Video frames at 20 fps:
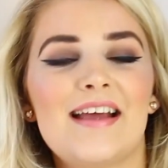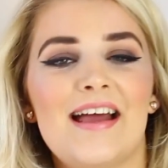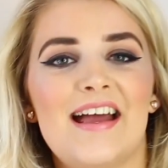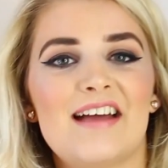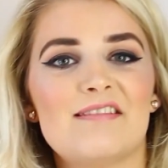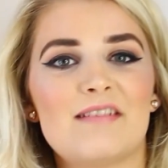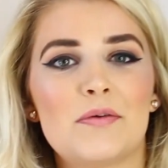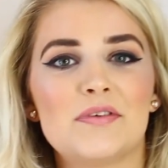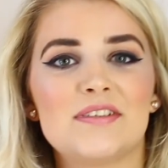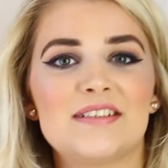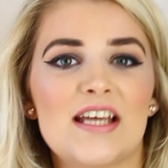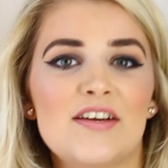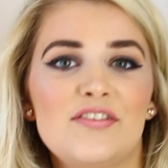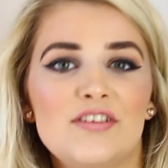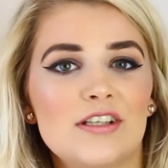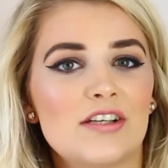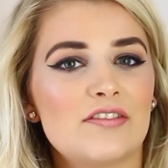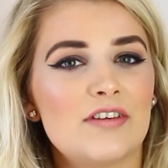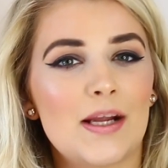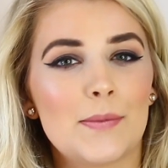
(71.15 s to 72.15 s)
I would
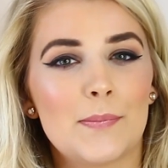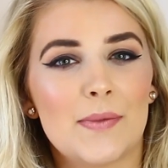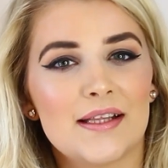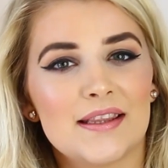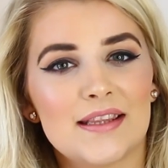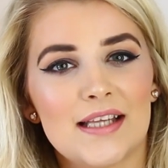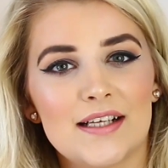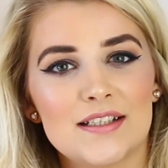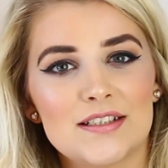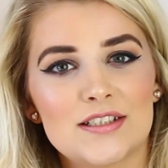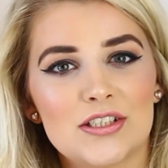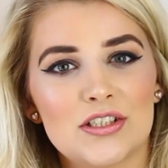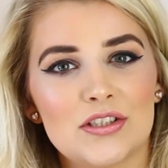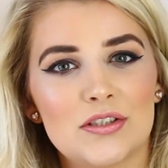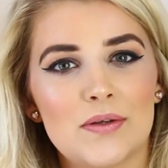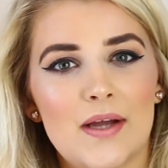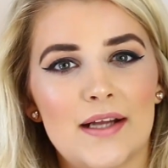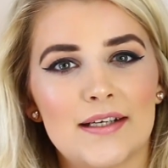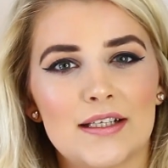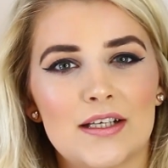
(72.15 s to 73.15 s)
definitely not recommend that to
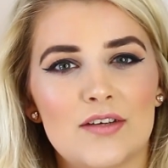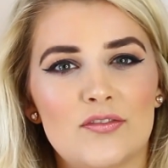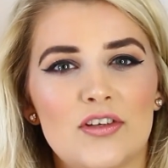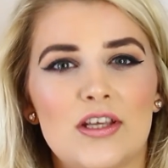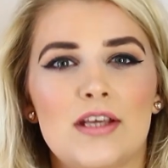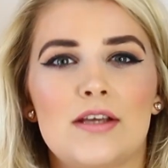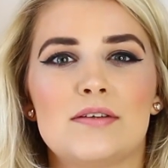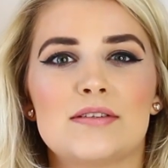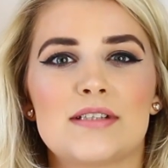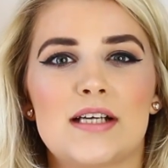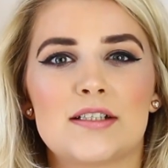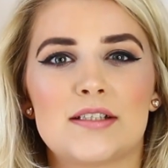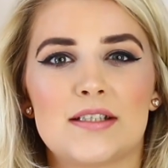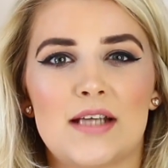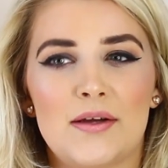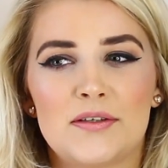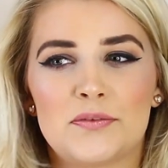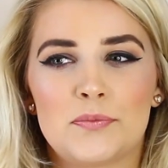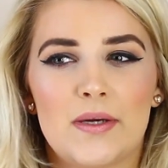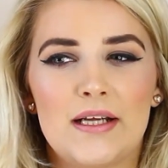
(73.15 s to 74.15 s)
any of you.
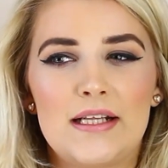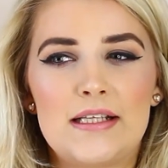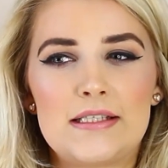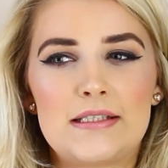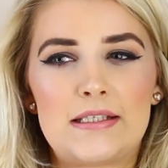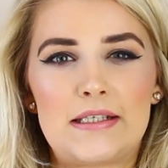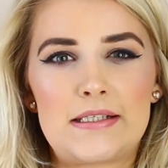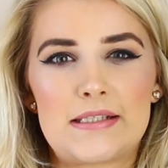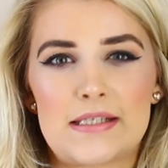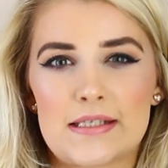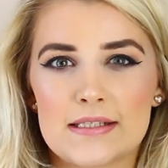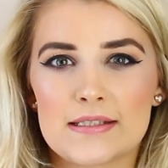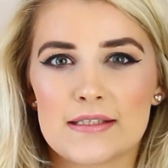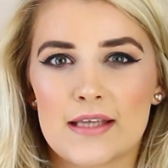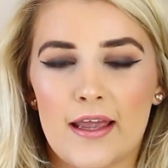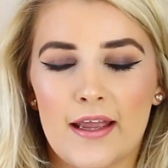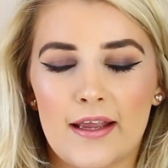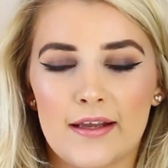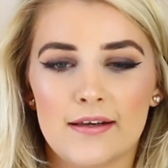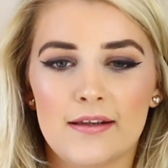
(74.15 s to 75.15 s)
I'd wait until you're
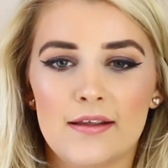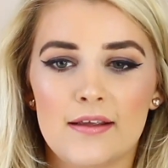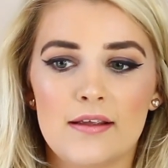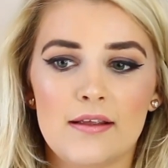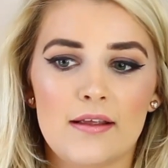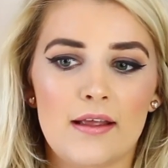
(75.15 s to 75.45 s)
16.